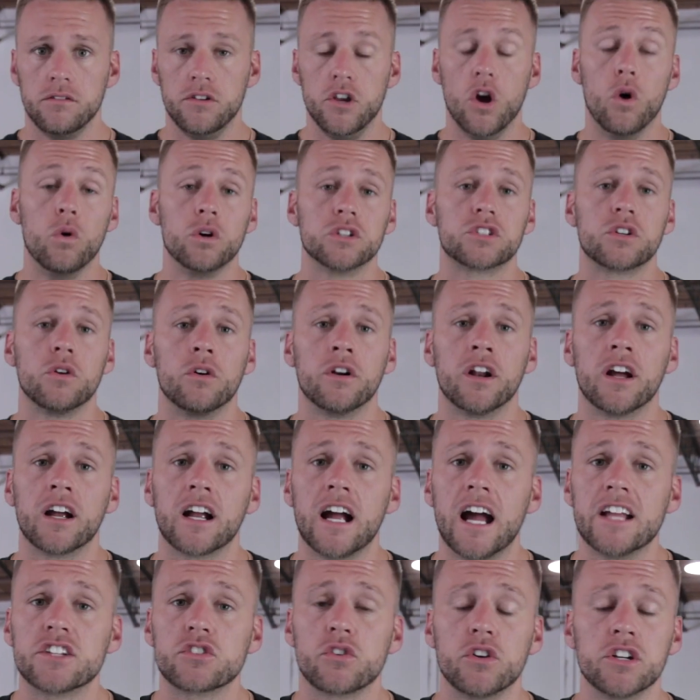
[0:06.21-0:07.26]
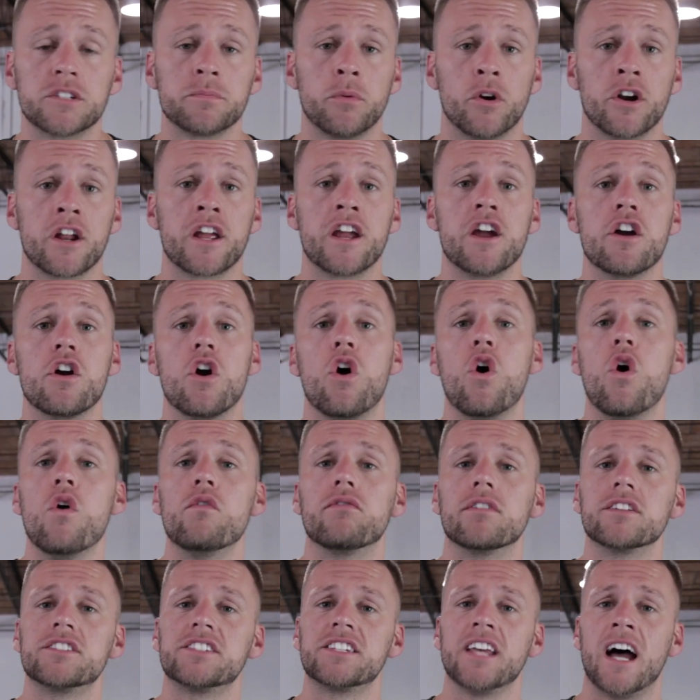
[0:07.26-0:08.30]
Yo, what's going on guys? Chris Barnard here,
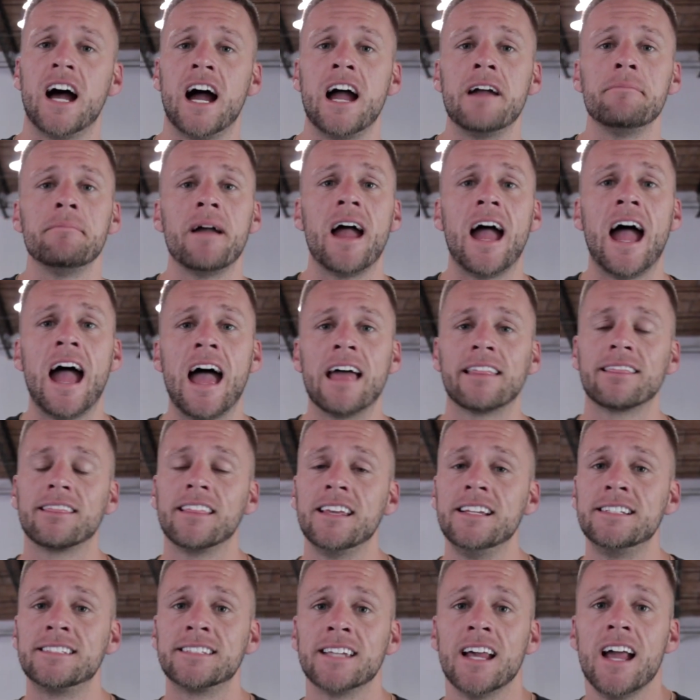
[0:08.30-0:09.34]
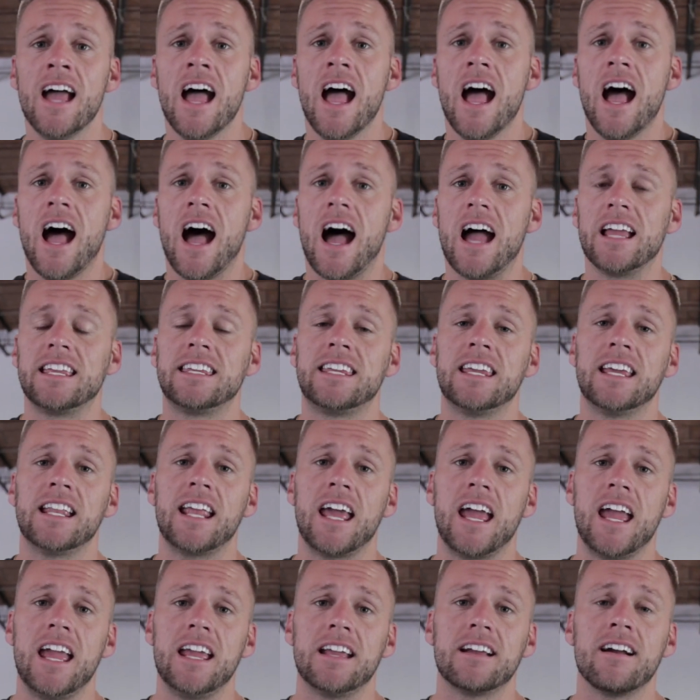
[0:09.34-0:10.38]
Overtime Athletes. I
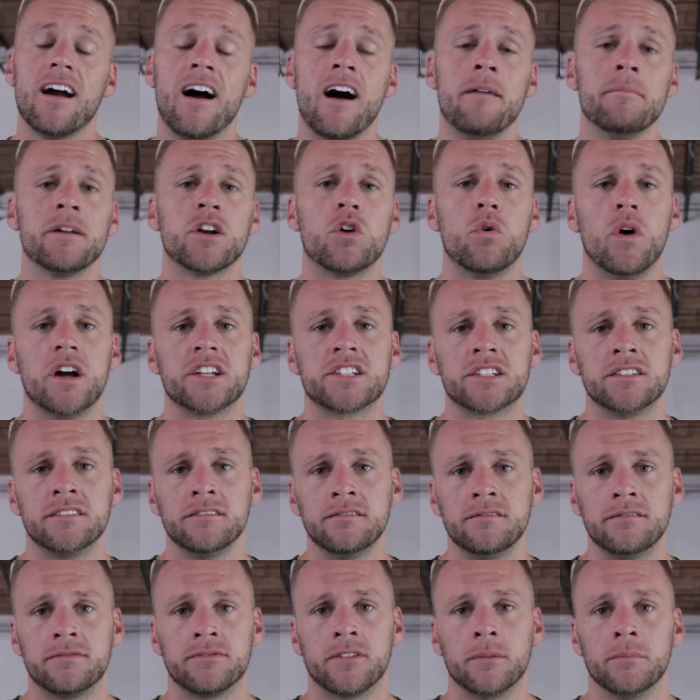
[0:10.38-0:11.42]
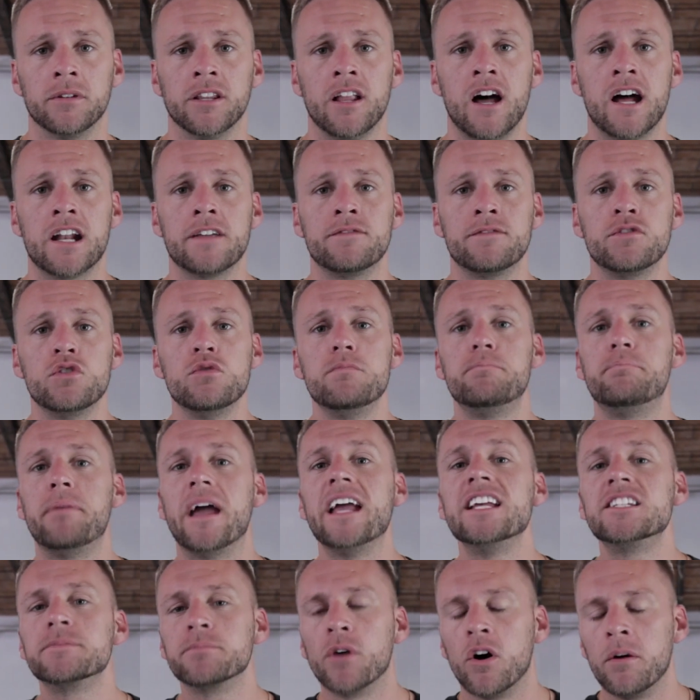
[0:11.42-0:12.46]
get a common question from a lot of you
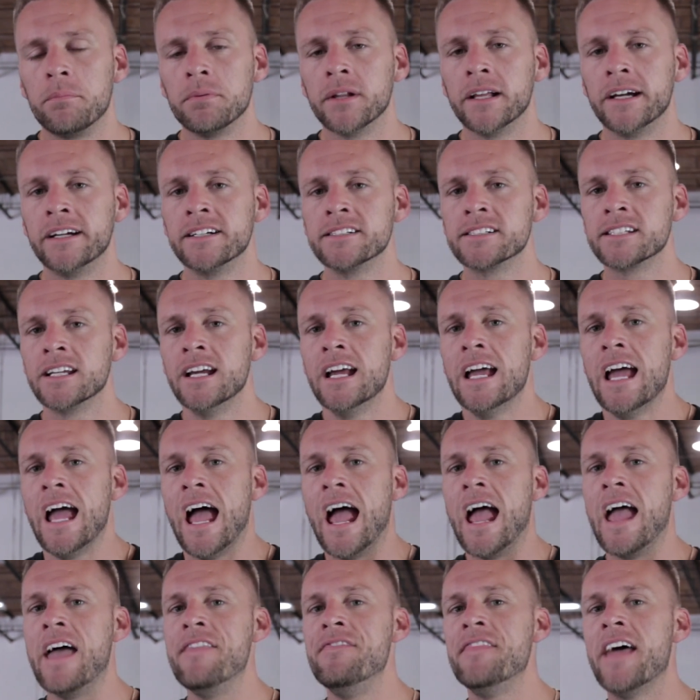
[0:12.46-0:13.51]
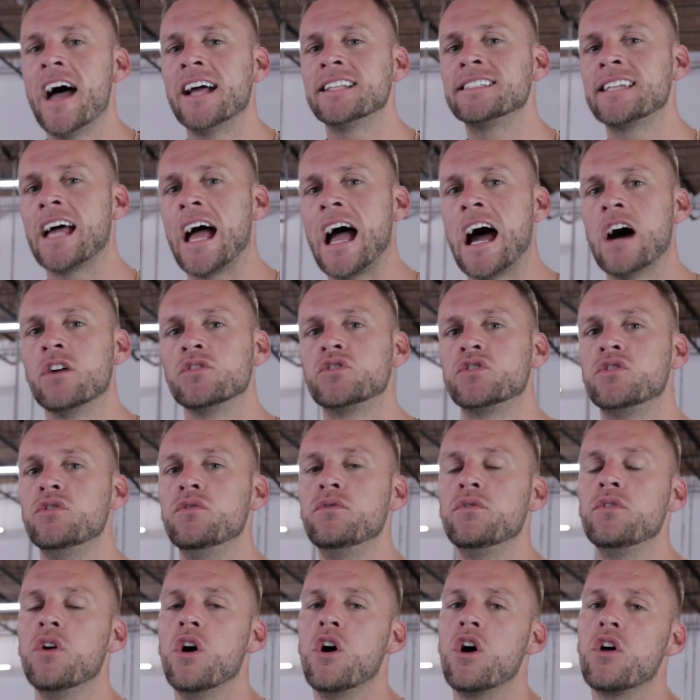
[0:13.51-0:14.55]
baseball players, and that's how
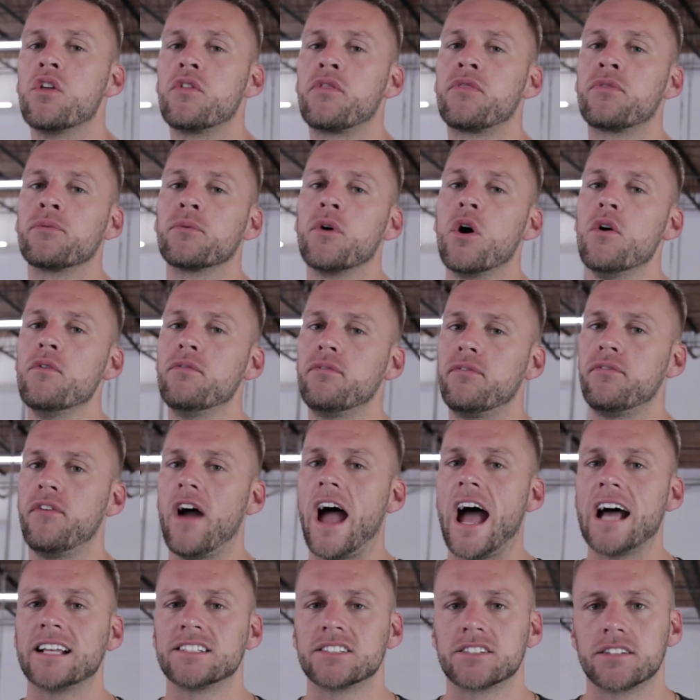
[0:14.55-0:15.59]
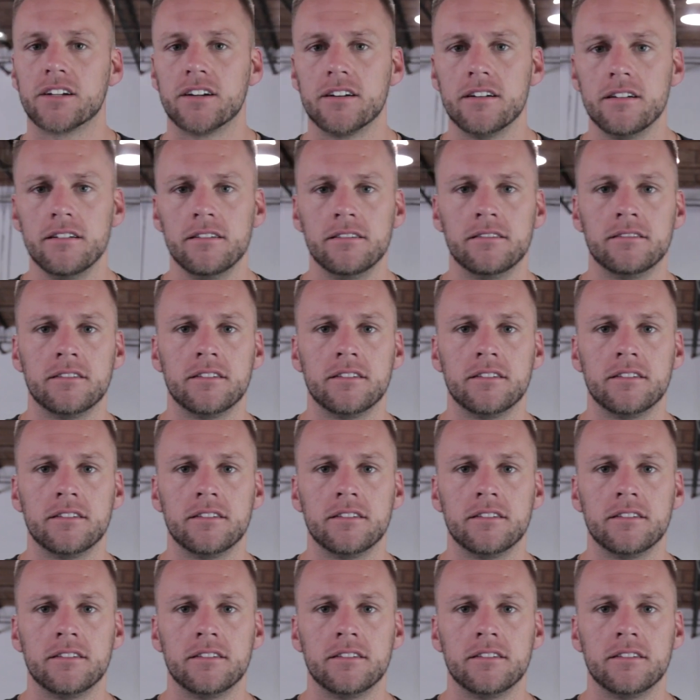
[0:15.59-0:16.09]
to throw faster